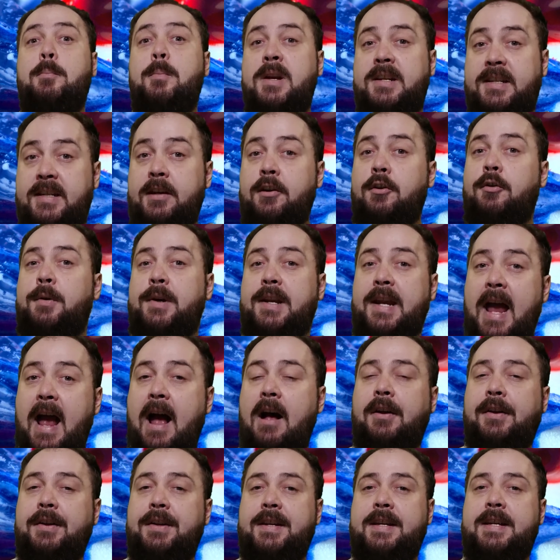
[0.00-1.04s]

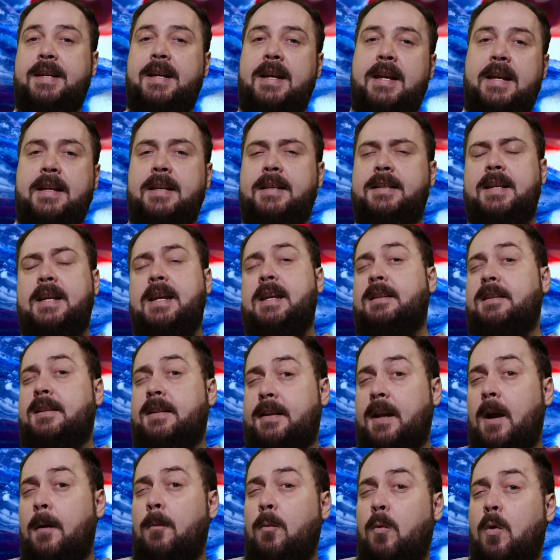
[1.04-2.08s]
materiality is in
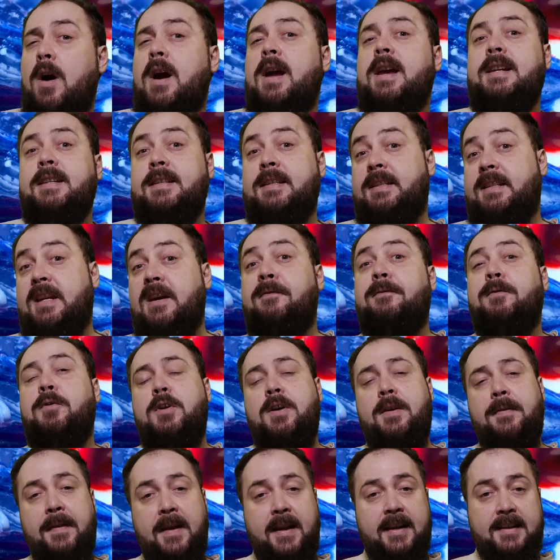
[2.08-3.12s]
some ways
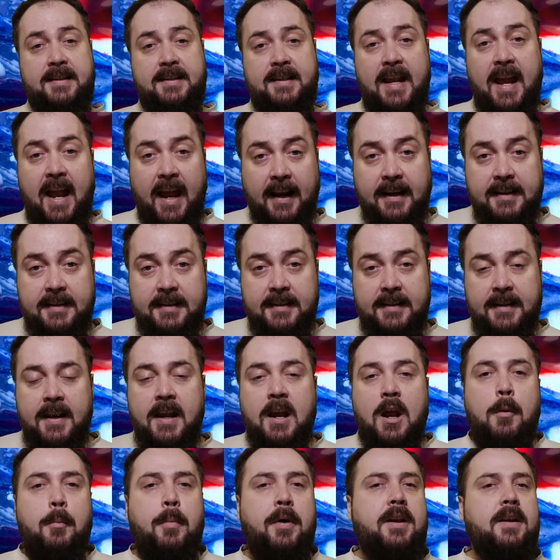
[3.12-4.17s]
different than text,
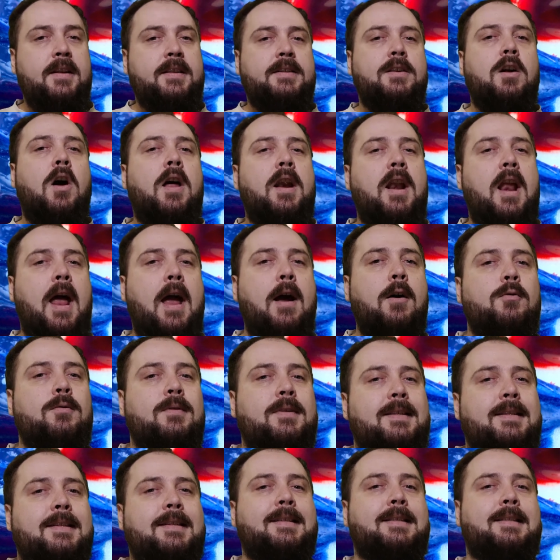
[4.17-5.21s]
but it's not
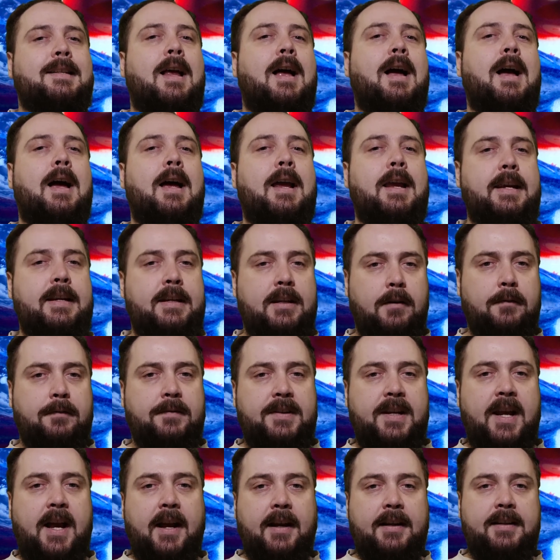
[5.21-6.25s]
outside
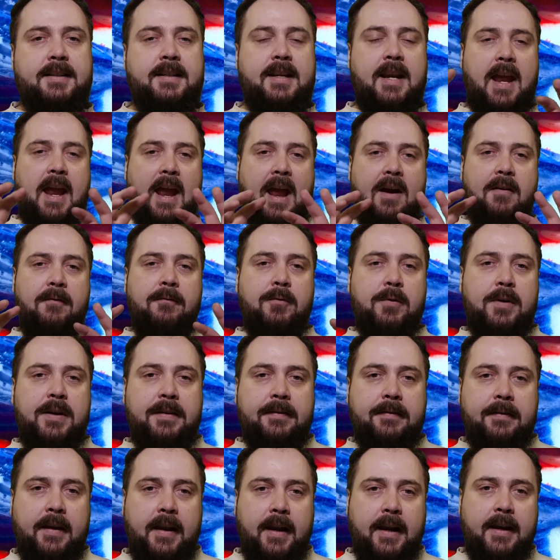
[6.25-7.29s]
of text.
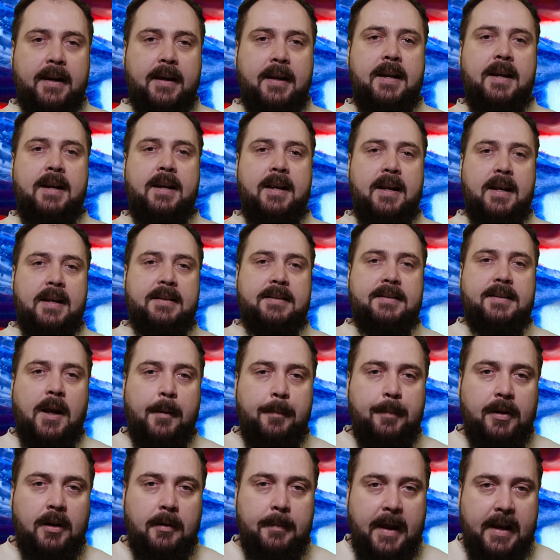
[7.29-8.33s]
Everything is
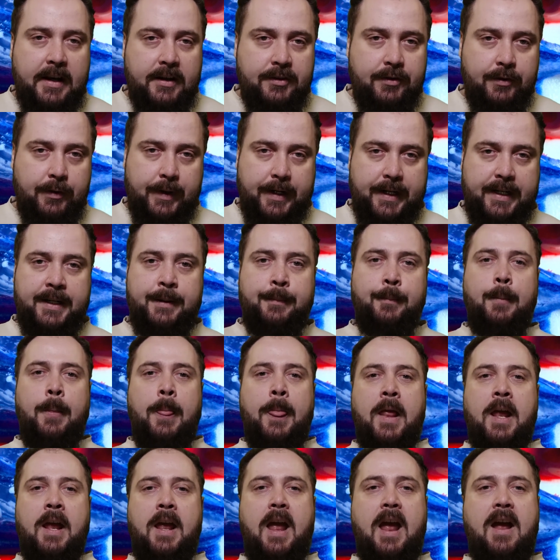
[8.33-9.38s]
supplementary
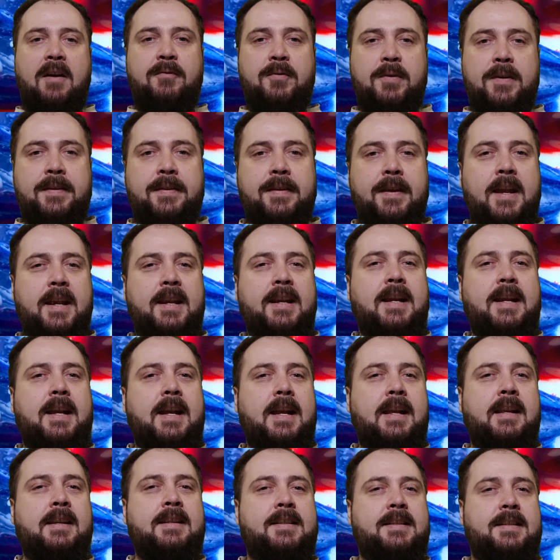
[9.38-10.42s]
everything
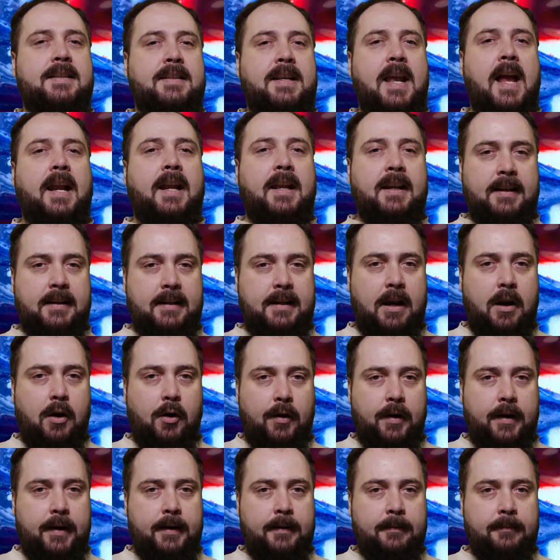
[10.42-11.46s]
is
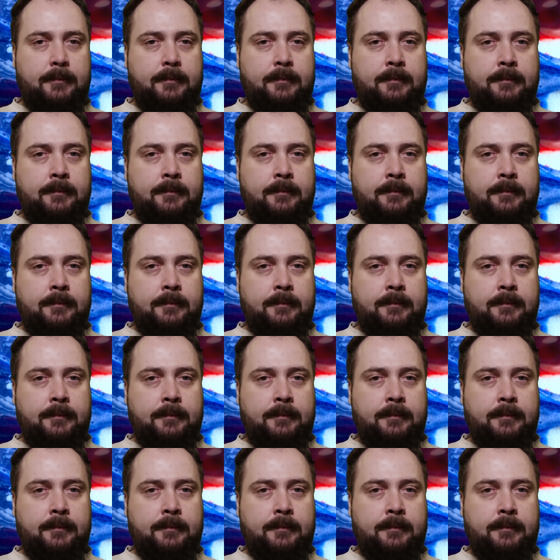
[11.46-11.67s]
secondary.